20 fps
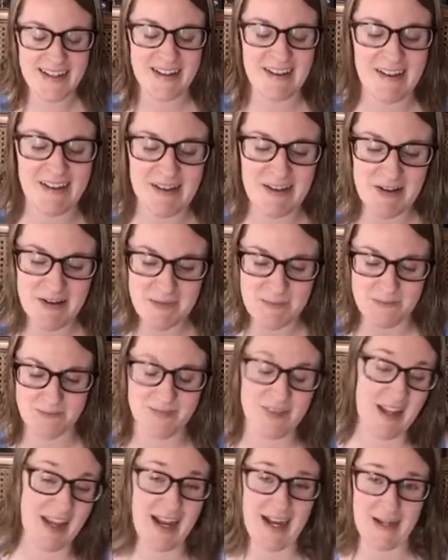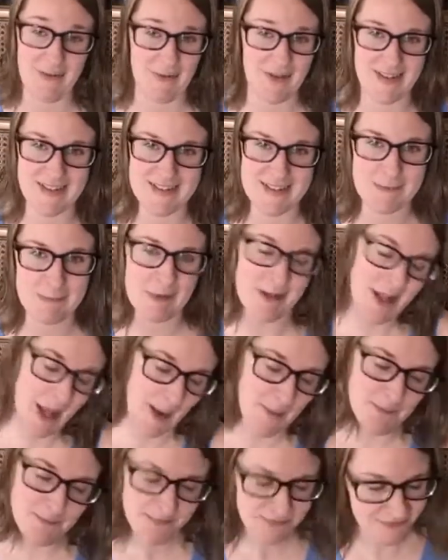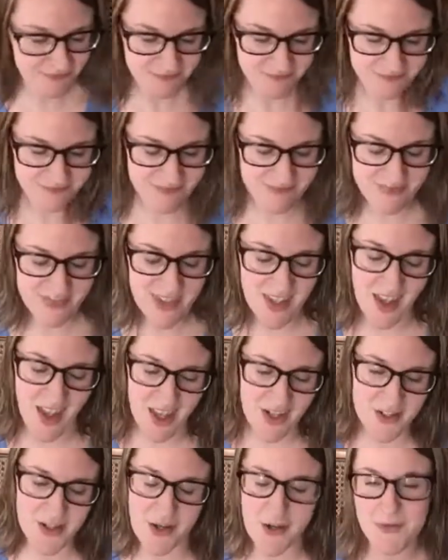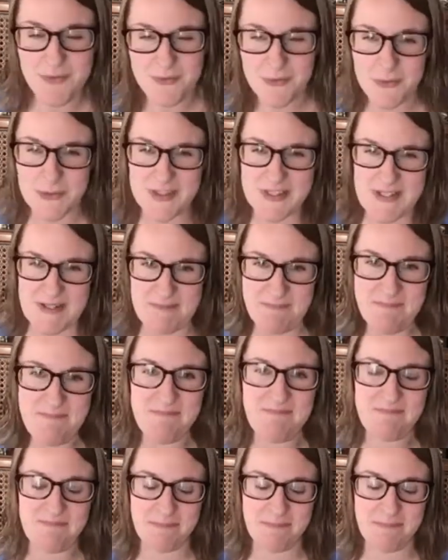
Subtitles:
anyways, but yeah, I don't know. We'll see.